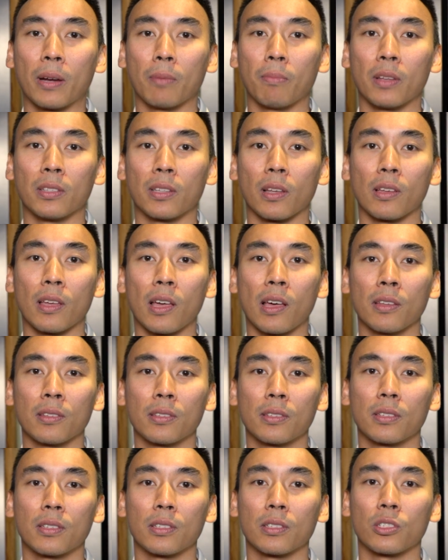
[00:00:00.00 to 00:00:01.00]
and Mental
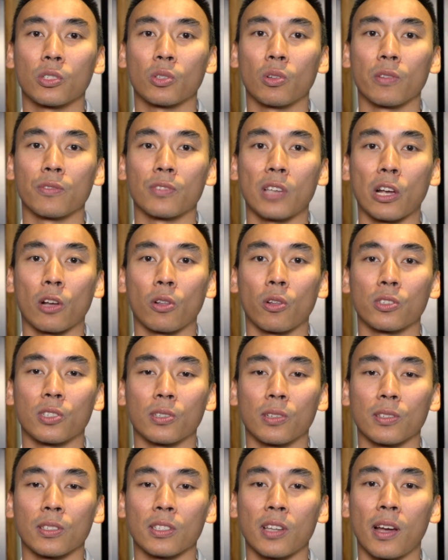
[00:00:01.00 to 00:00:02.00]
Health, School of
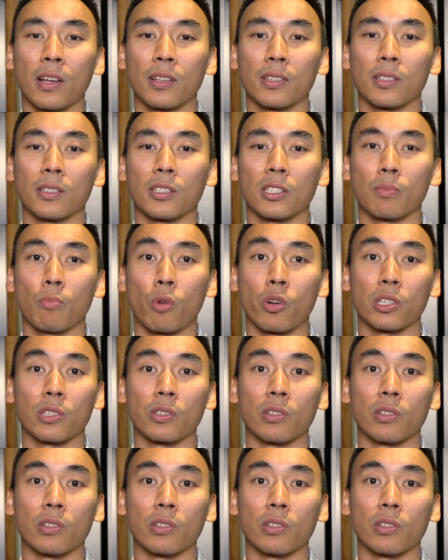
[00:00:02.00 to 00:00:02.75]
Psychological Sciences, Monash